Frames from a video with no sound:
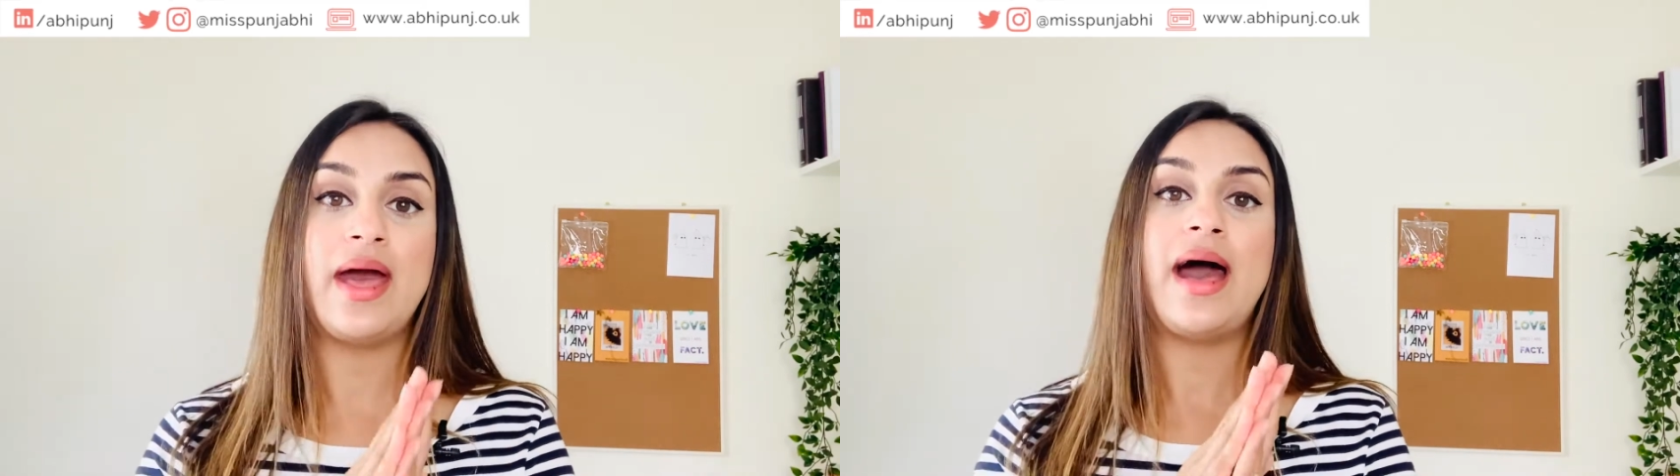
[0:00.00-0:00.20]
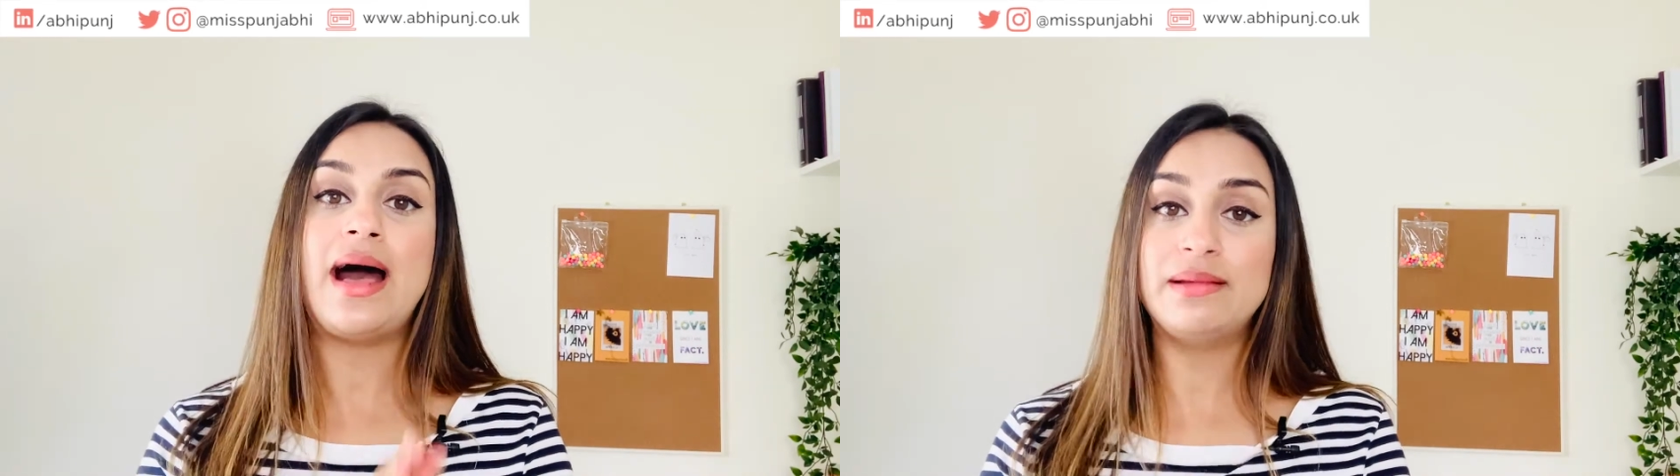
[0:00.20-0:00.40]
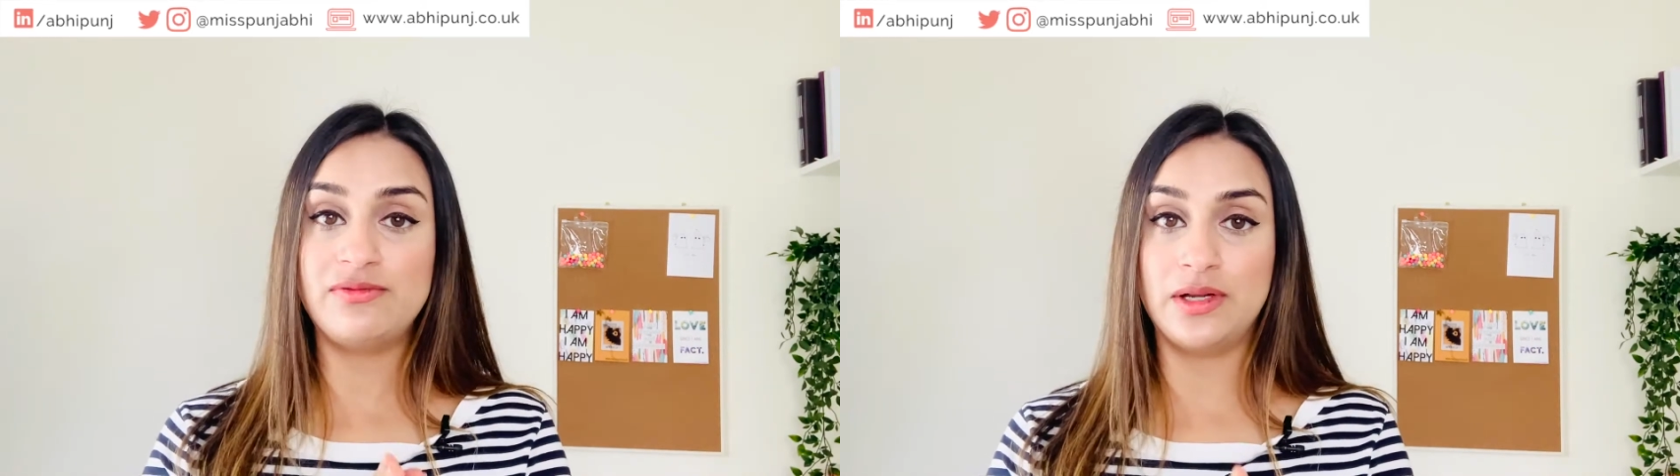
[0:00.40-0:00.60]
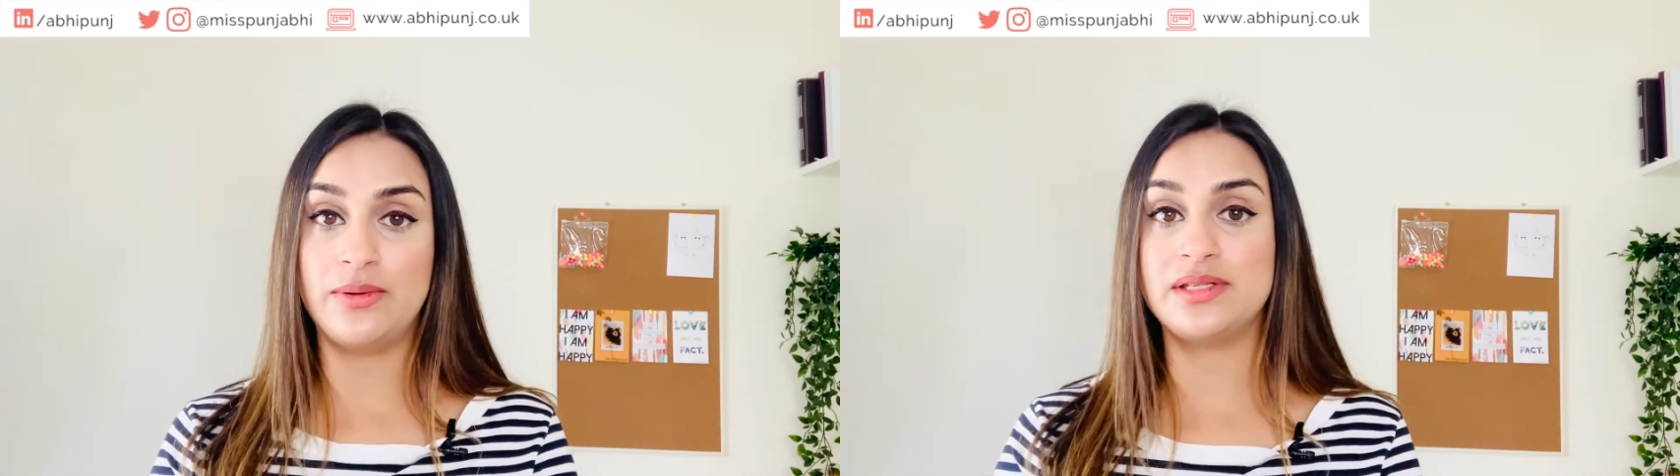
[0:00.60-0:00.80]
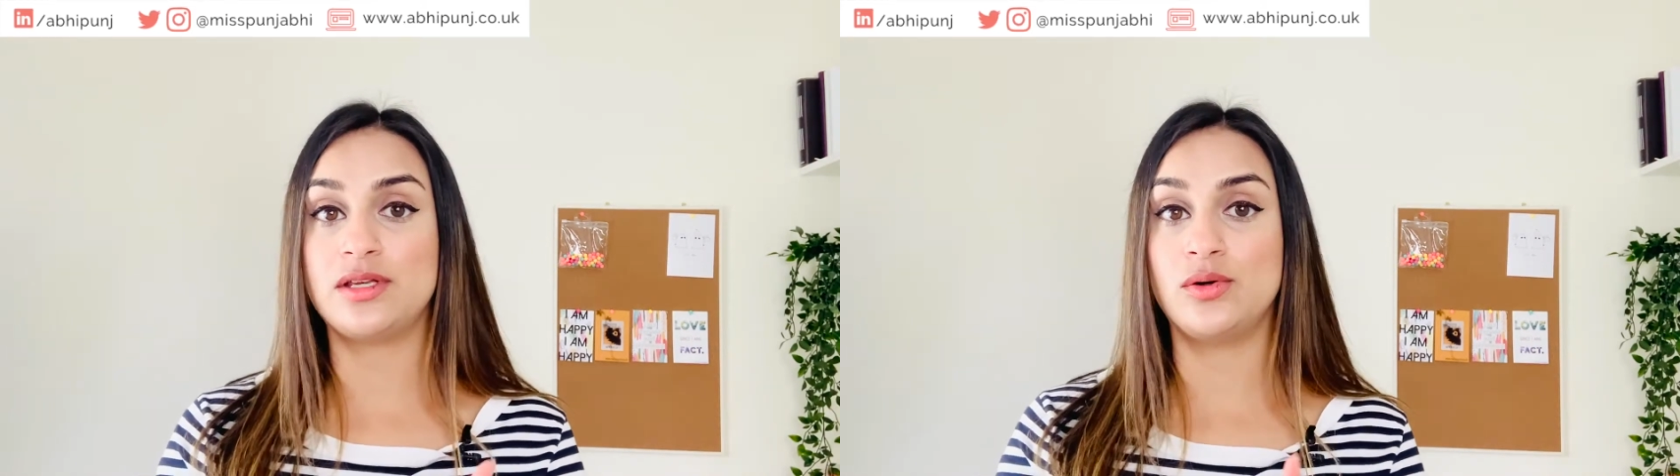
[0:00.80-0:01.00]
how many
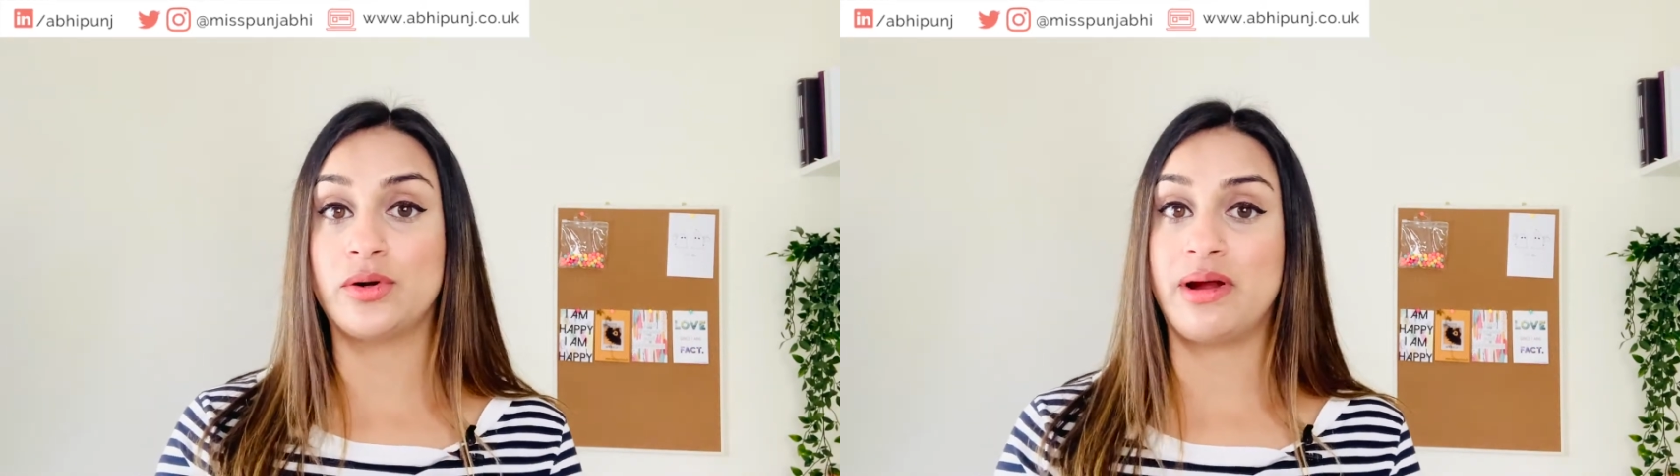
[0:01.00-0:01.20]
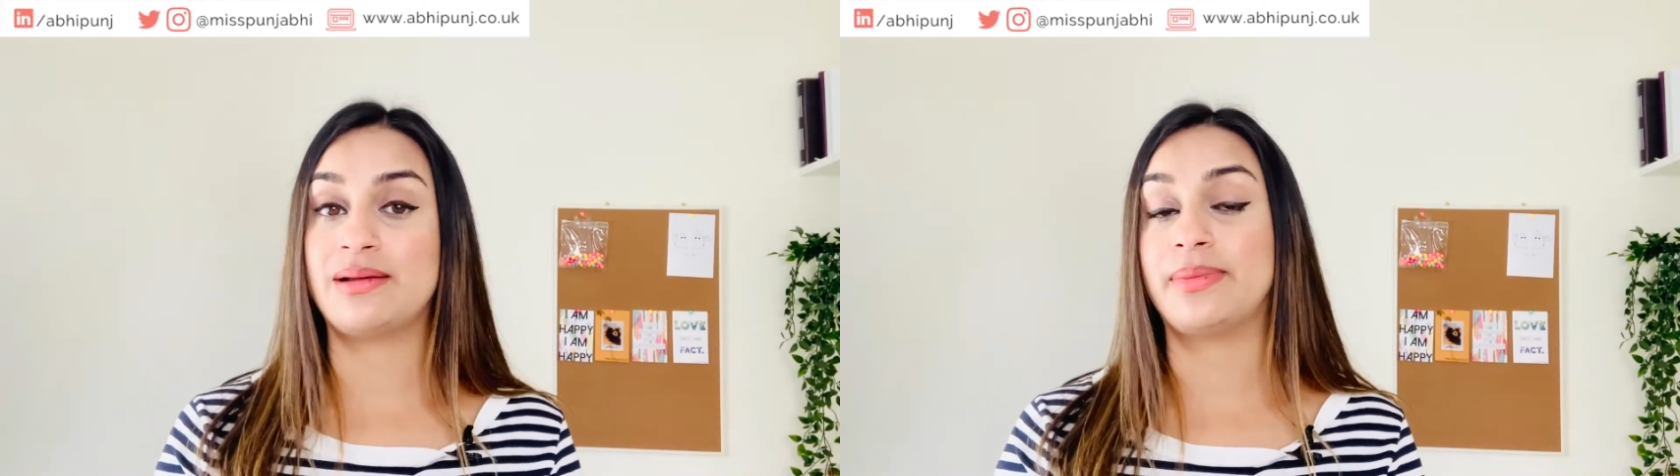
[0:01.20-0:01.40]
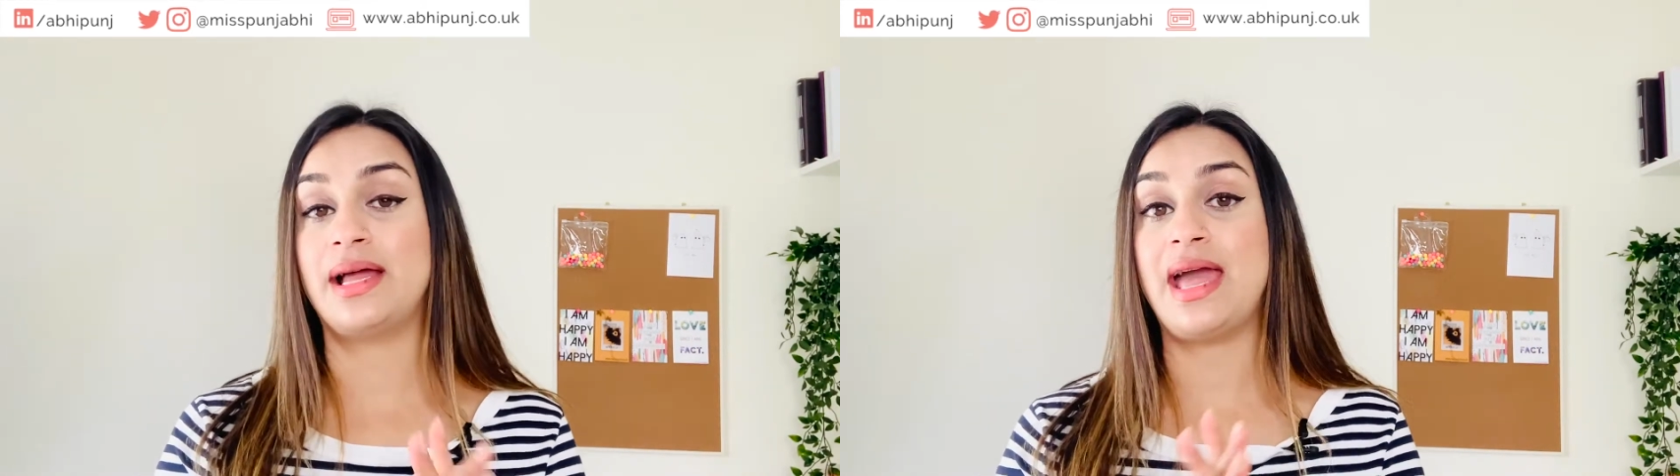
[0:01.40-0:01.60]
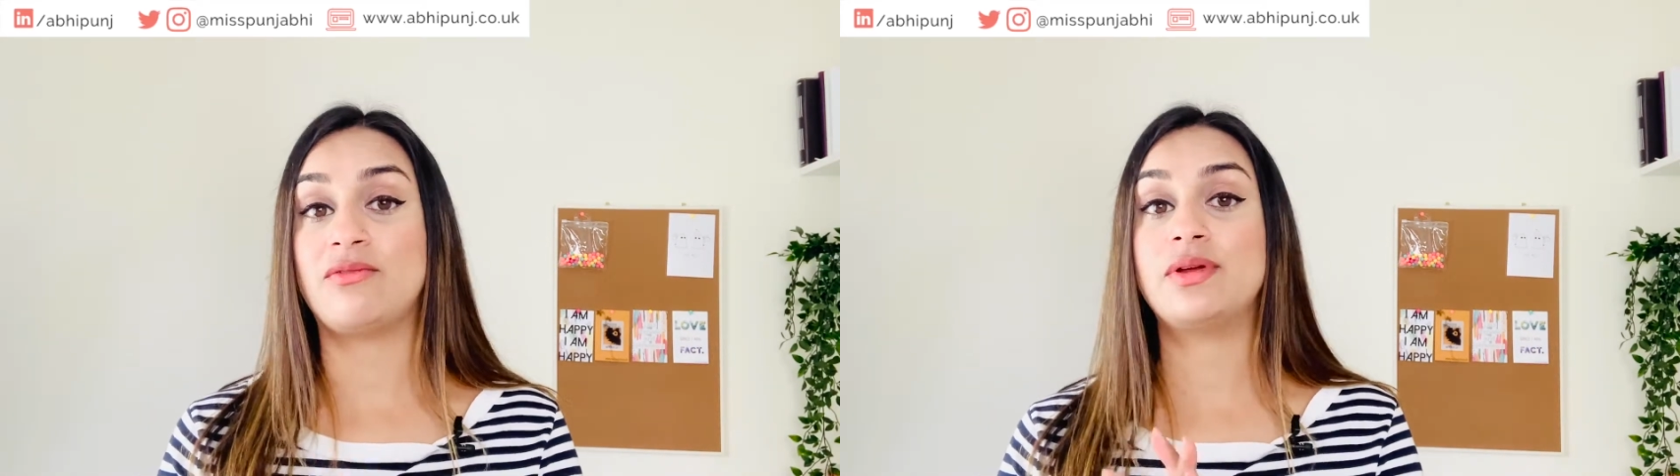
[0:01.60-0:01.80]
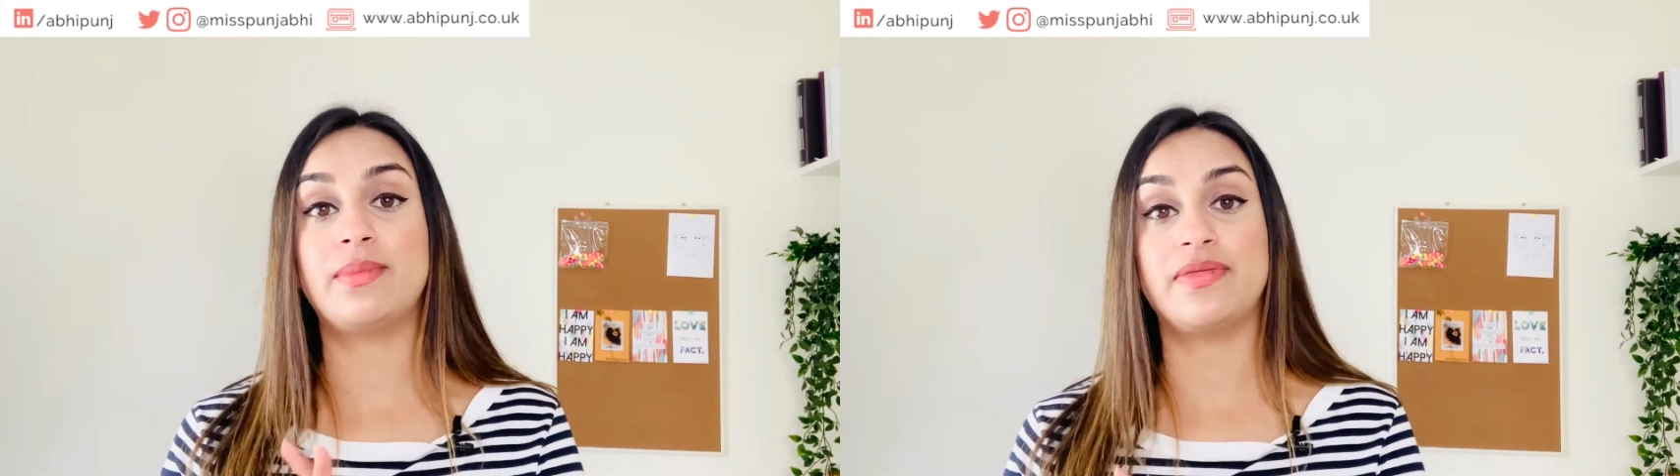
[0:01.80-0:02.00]
followers you're growing by
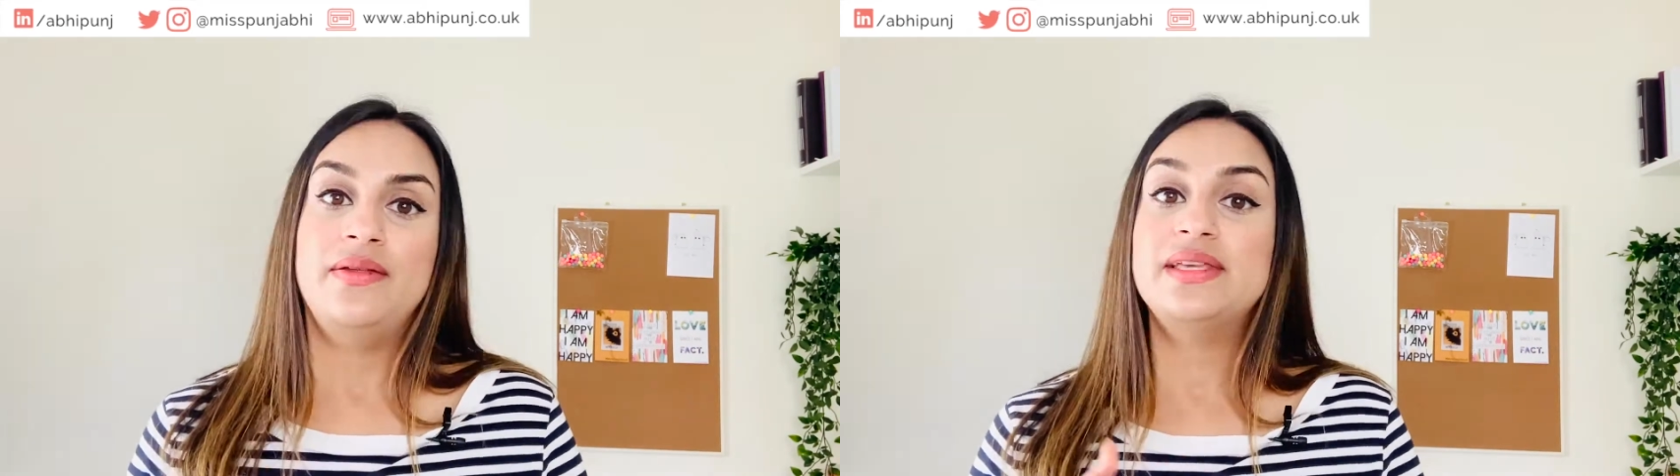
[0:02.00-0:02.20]
every month.